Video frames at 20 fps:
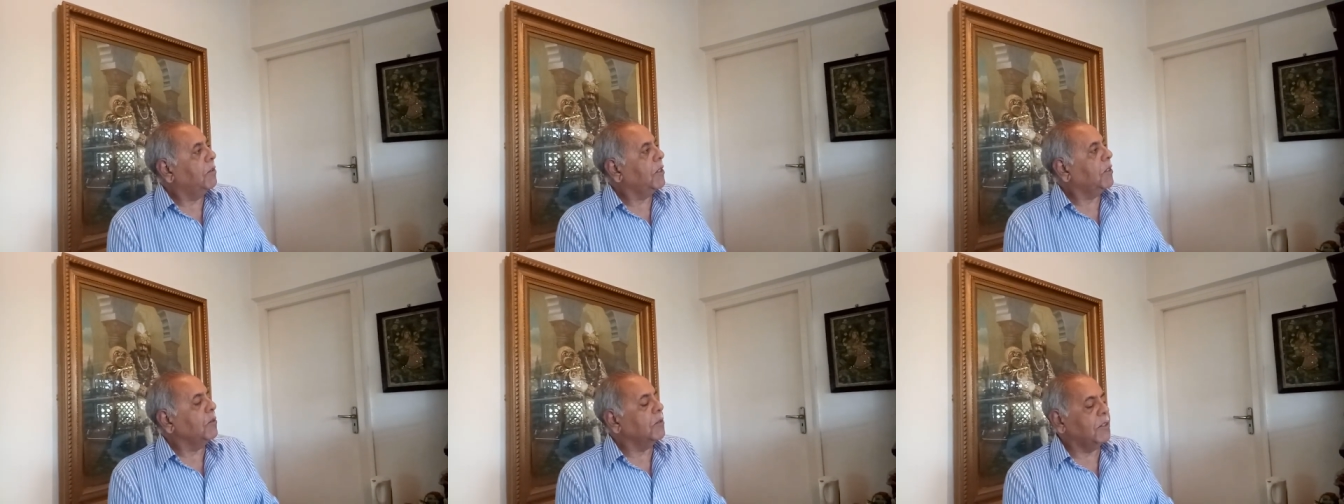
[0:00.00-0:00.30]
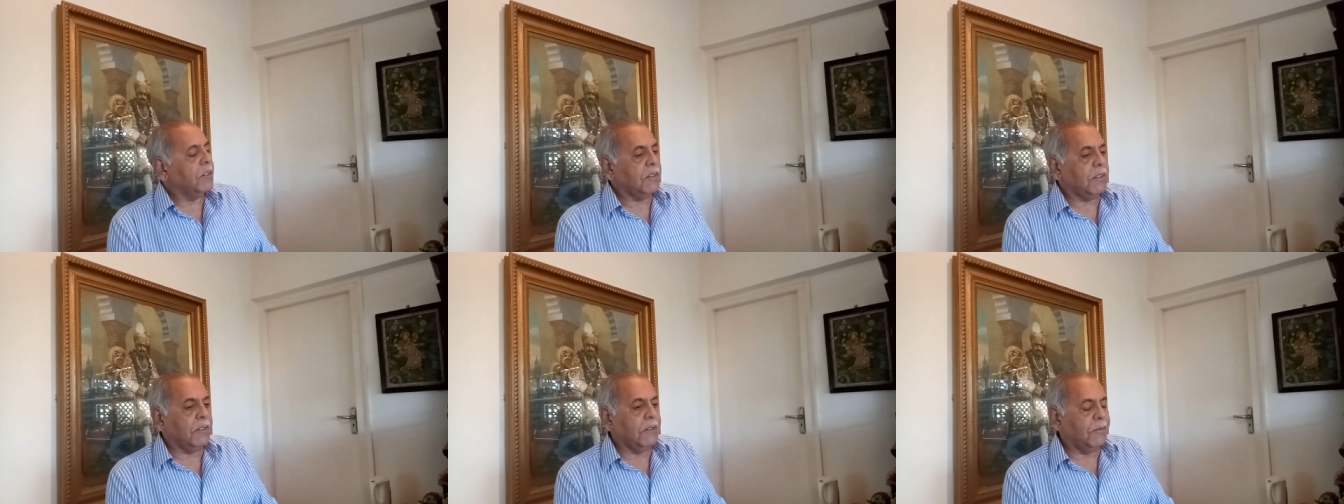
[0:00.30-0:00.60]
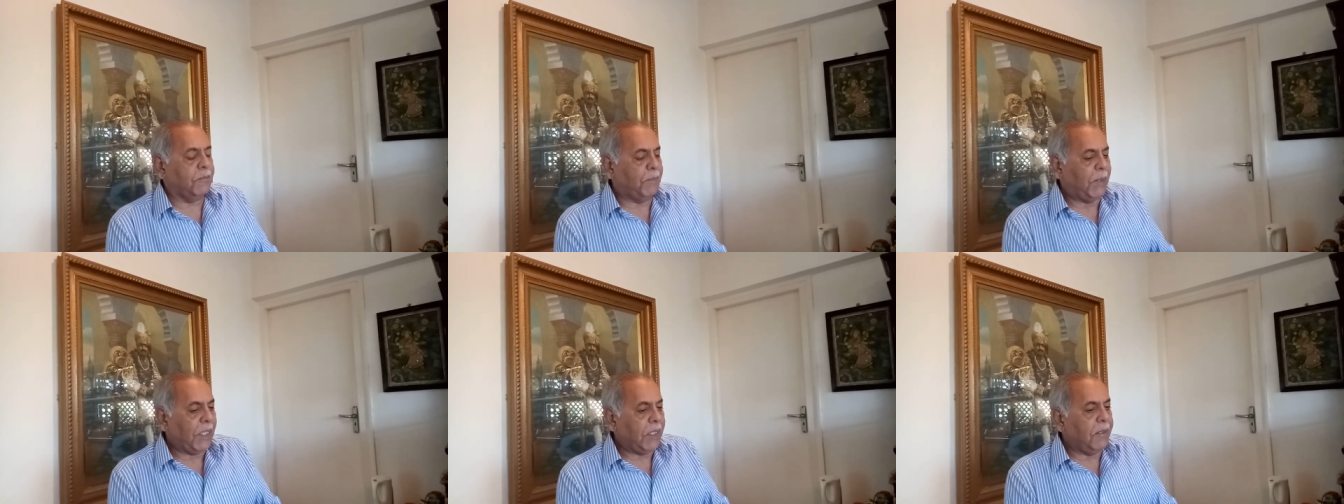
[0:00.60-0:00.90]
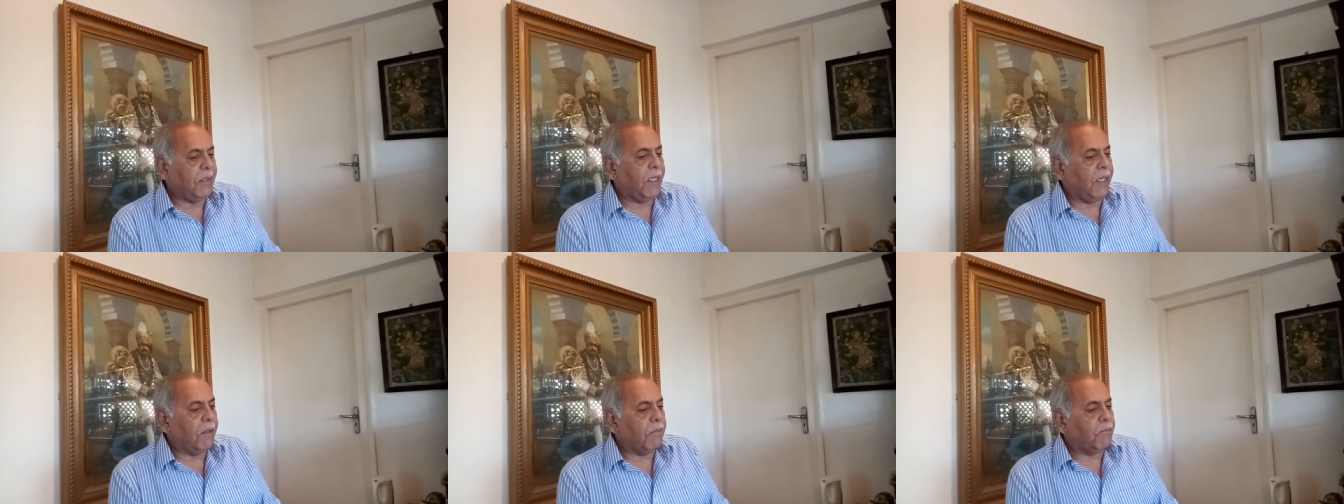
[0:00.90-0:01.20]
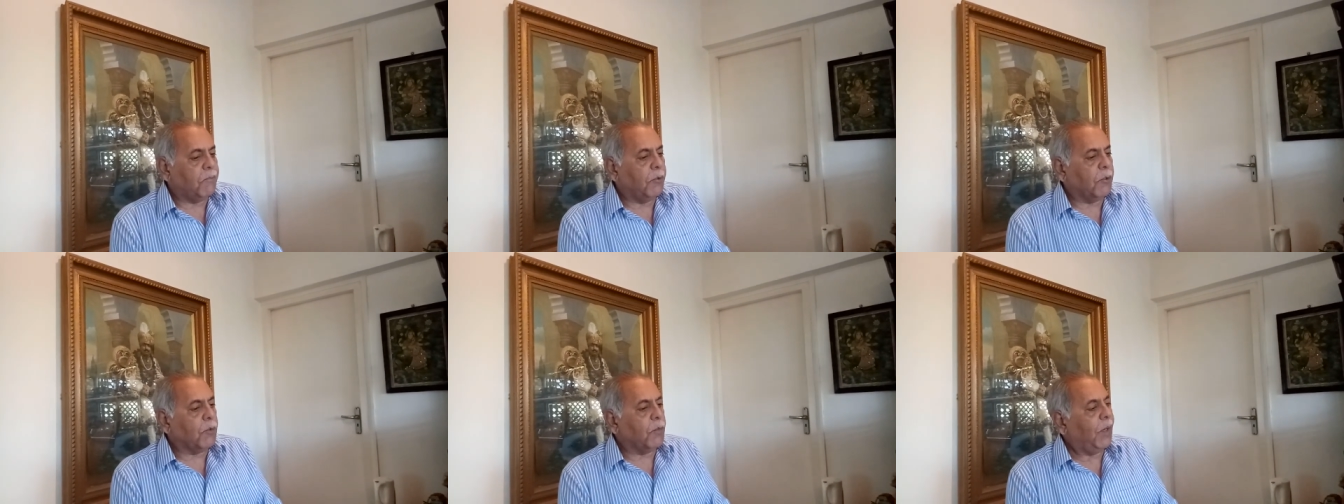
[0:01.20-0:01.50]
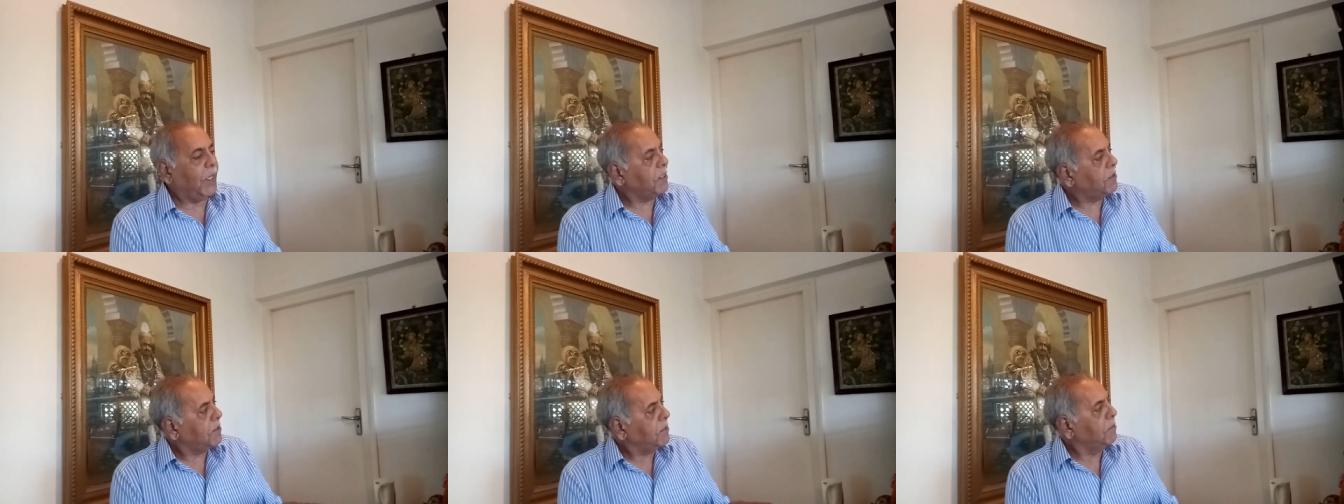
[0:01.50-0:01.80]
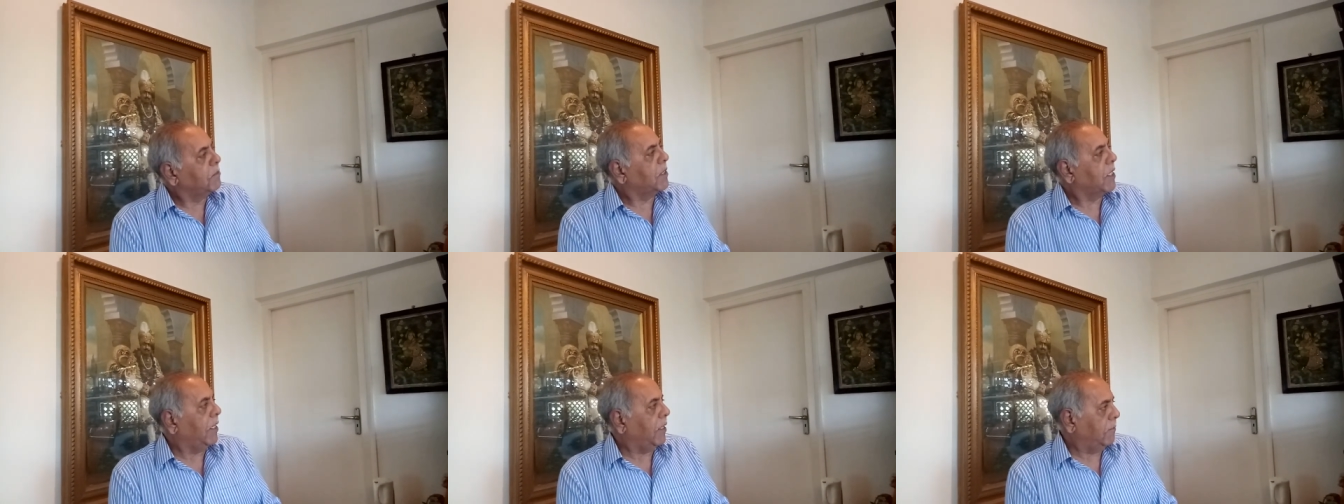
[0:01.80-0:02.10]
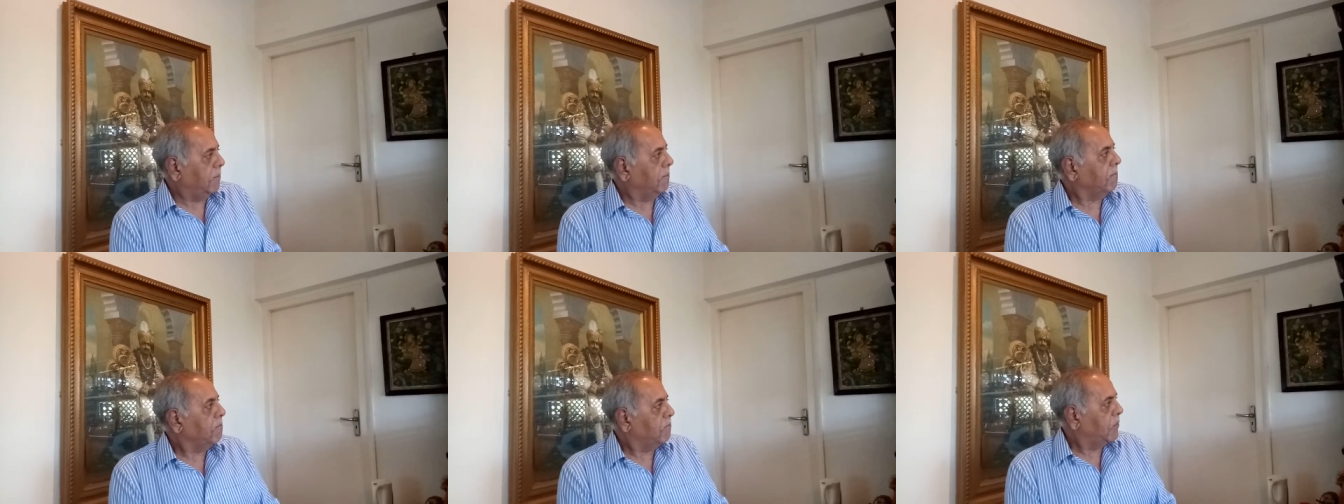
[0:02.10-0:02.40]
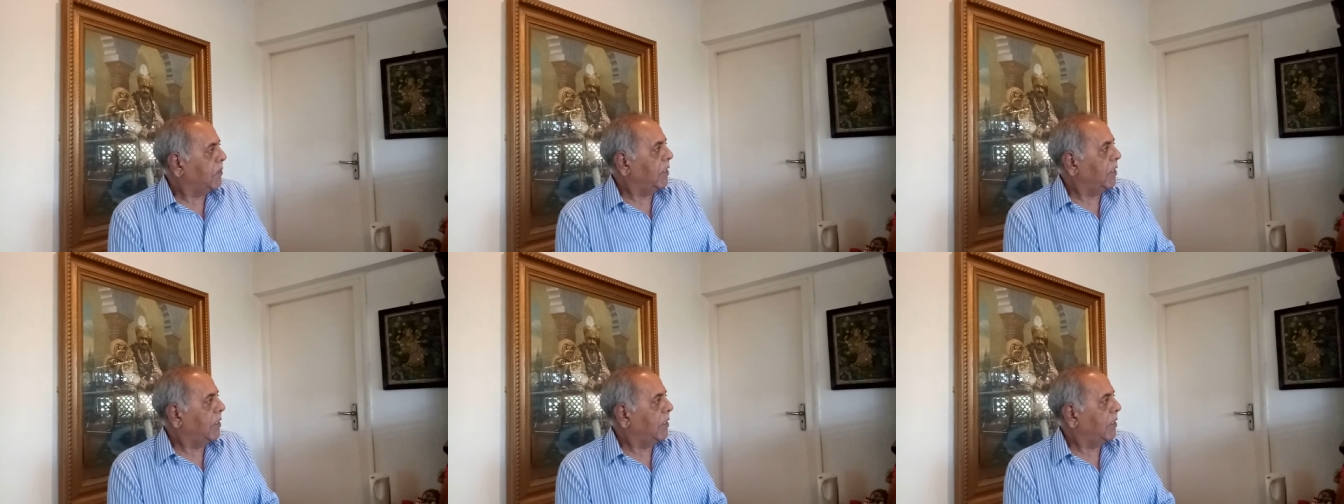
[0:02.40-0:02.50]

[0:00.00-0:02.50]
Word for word: because it has been there for quite some time.